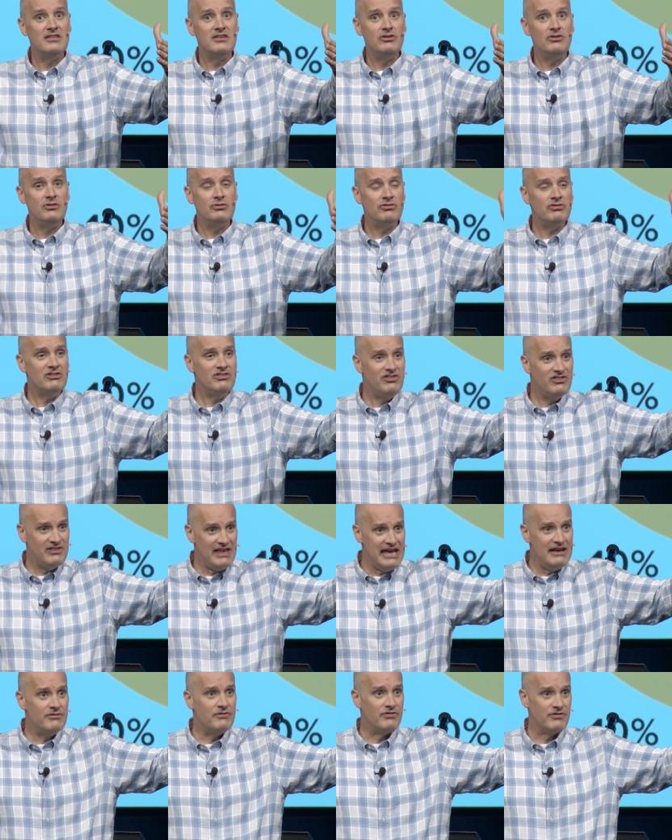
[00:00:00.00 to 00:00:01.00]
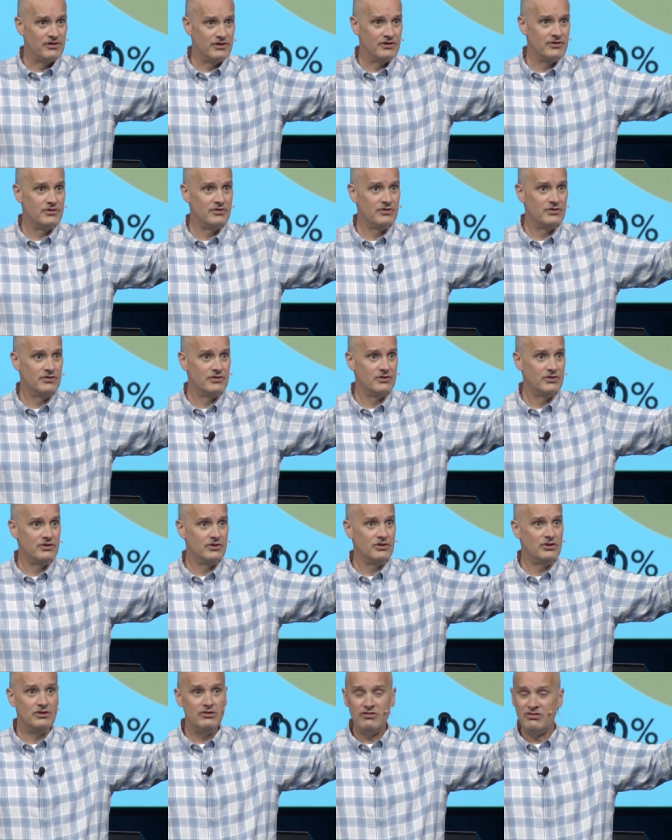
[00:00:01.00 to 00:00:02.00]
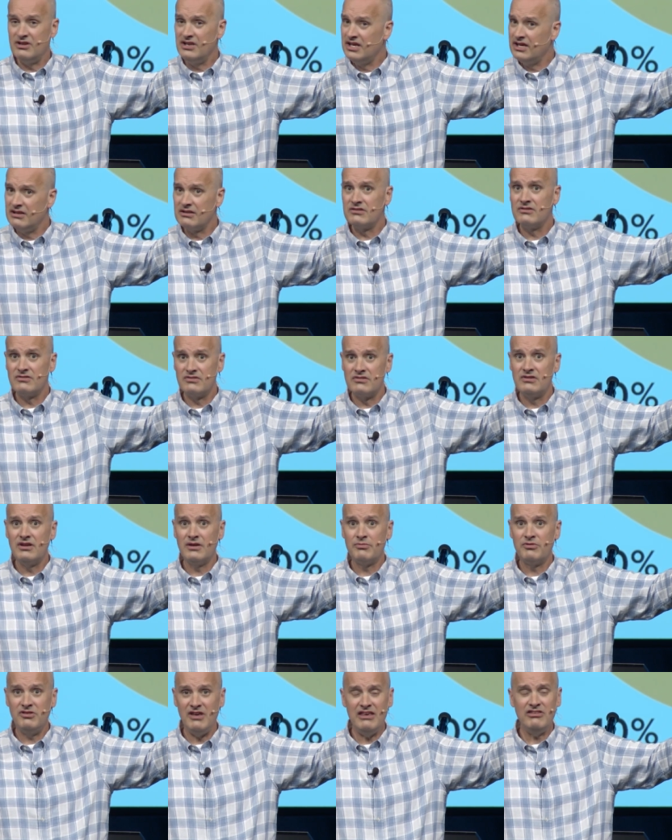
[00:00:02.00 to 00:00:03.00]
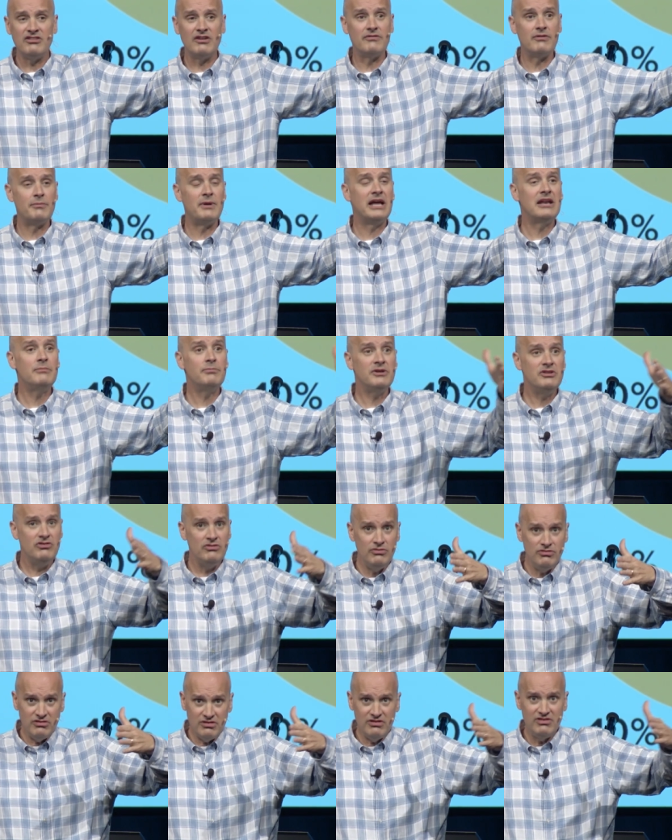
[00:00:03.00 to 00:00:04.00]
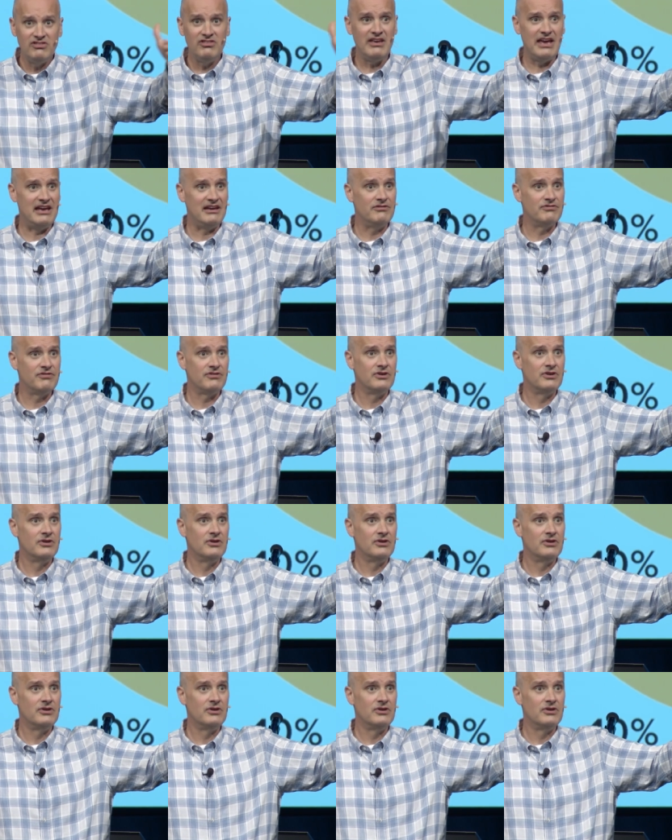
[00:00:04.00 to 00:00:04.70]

you should save. You shouldn't get obsessive about it, but you should save